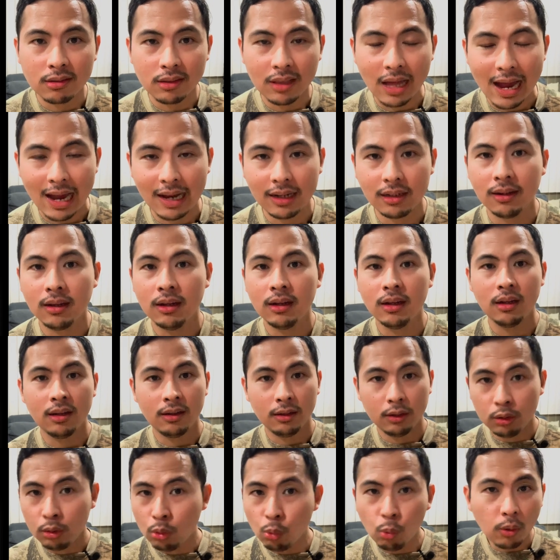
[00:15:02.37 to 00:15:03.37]
that
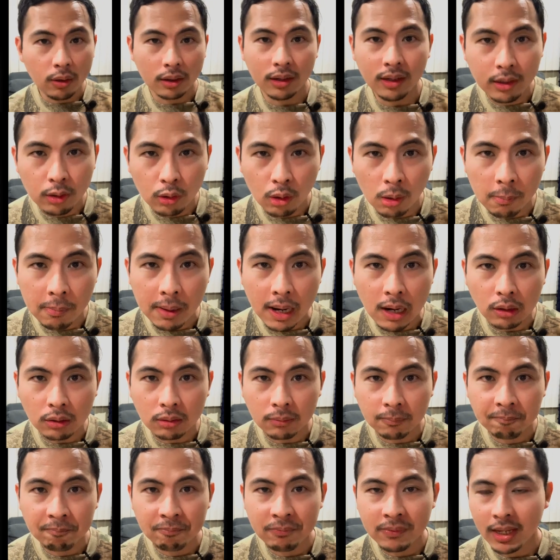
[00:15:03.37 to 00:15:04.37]
you want to hear
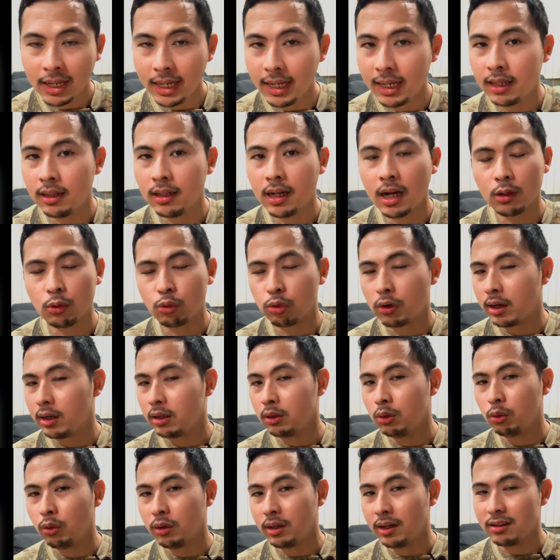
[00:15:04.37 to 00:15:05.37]
about, and I try to
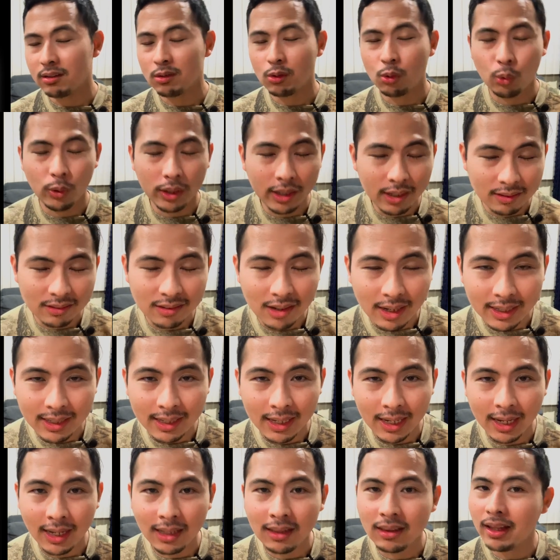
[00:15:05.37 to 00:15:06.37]
do it as quick as I
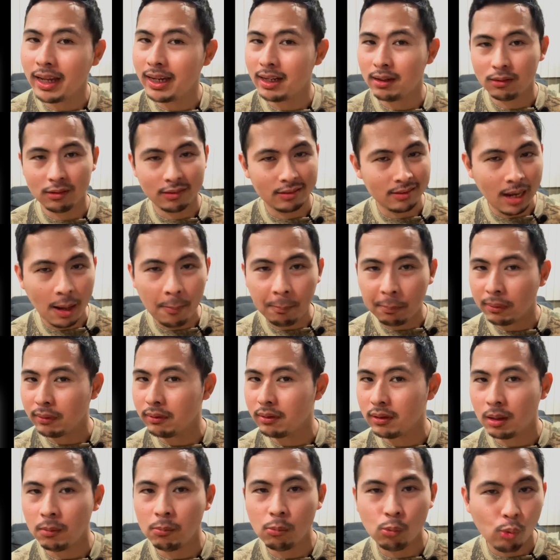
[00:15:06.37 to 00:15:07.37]
can, like sample
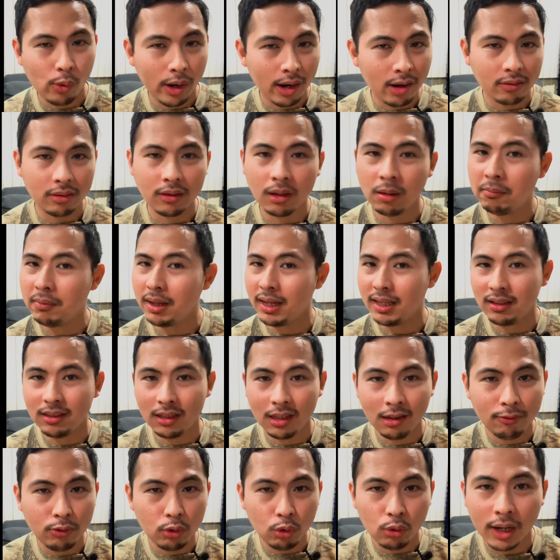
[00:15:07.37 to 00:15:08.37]
them, wear them, and
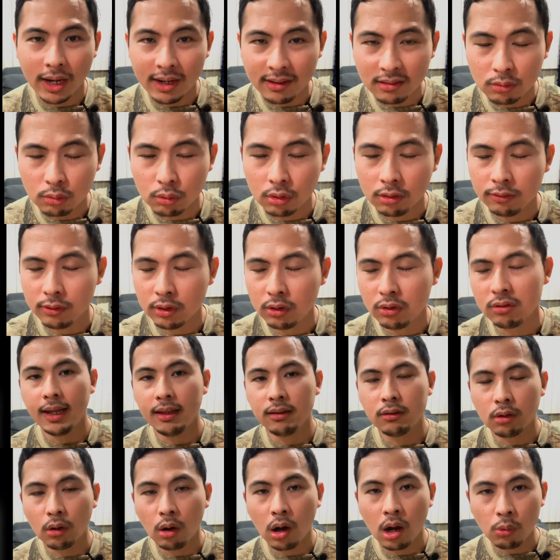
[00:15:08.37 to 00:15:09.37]
give you guys the reviews.
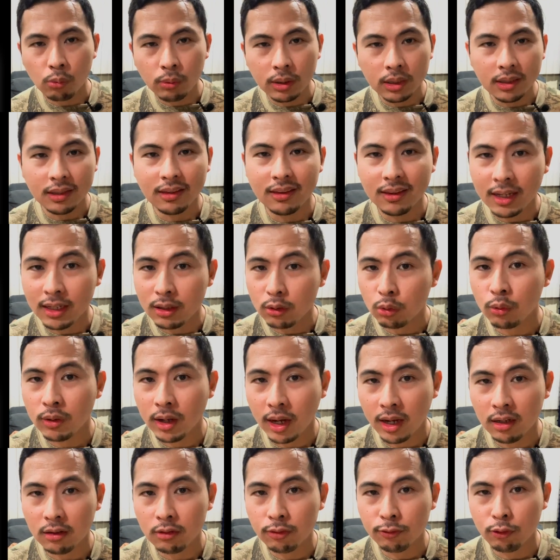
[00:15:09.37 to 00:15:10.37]
And so I really thank you
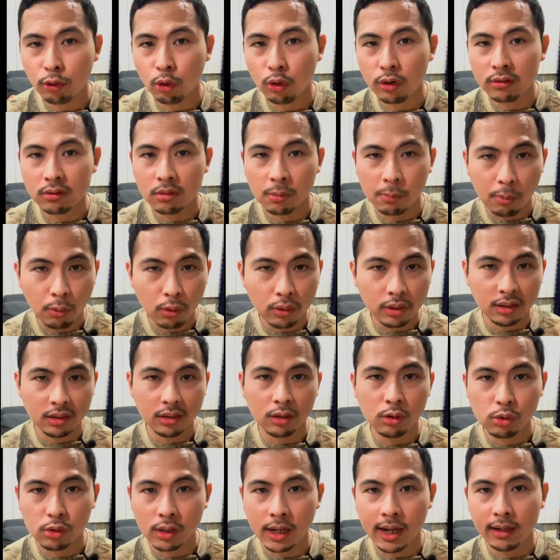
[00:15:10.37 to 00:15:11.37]
guys for supporting
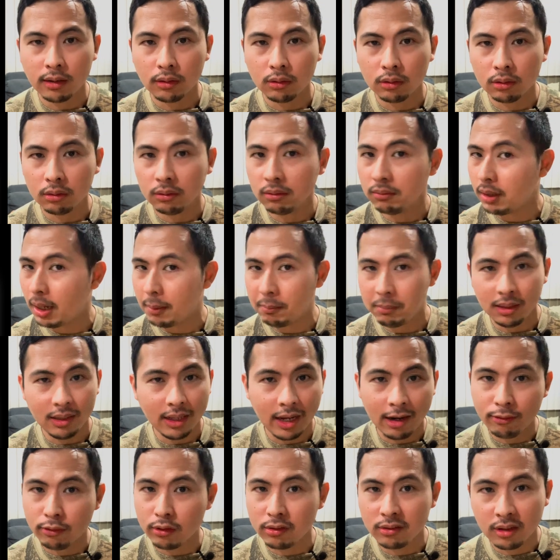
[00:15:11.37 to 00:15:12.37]
the channel. I mean,
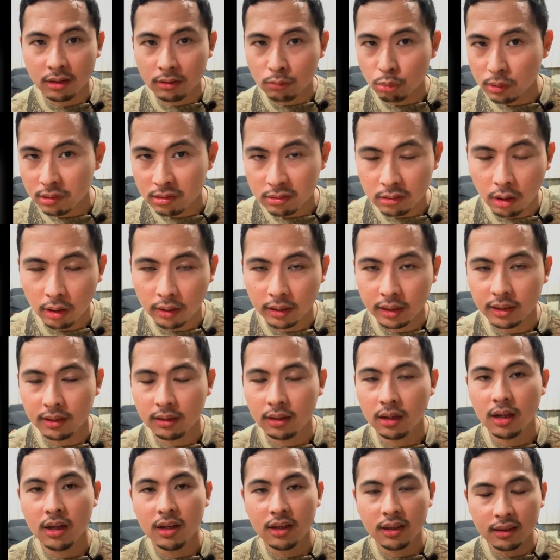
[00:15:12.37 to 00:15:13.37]
ever since we
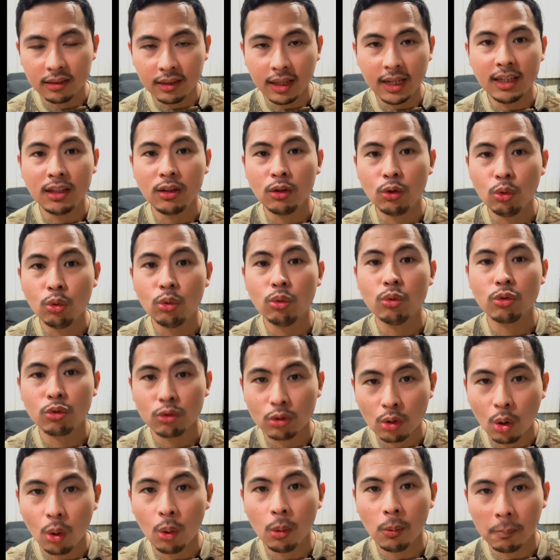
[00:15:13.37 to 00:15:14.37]
started, thank you
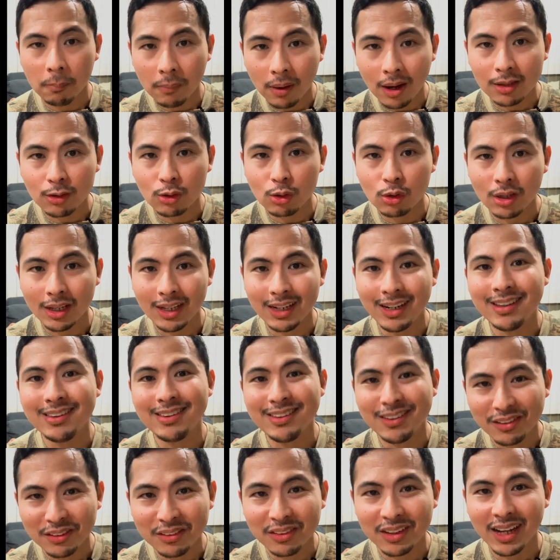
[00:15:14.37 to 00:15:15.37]
so much. And
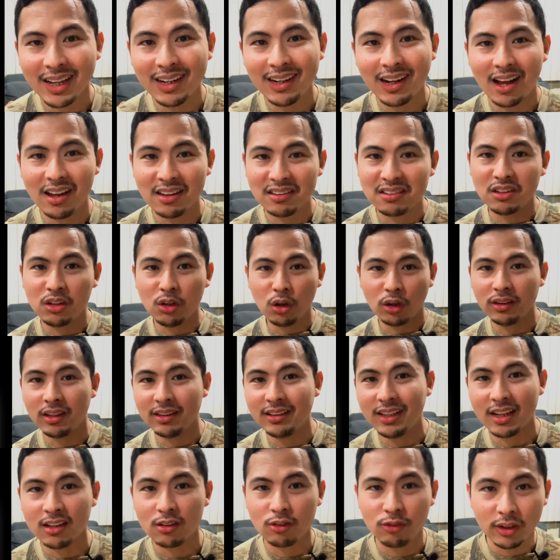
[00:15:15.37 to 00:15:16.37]
until then, I'll see you on the
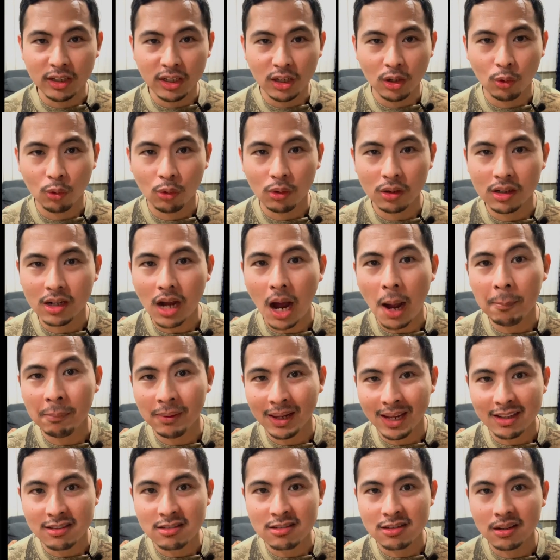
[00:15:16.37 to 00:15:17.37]
next video. God
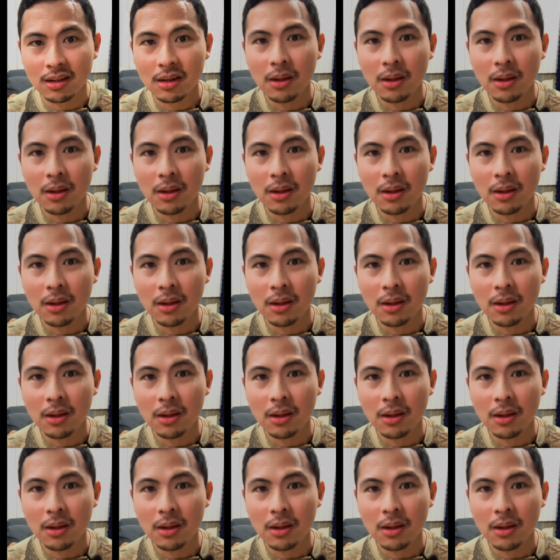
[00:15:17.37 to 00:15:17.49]
bless.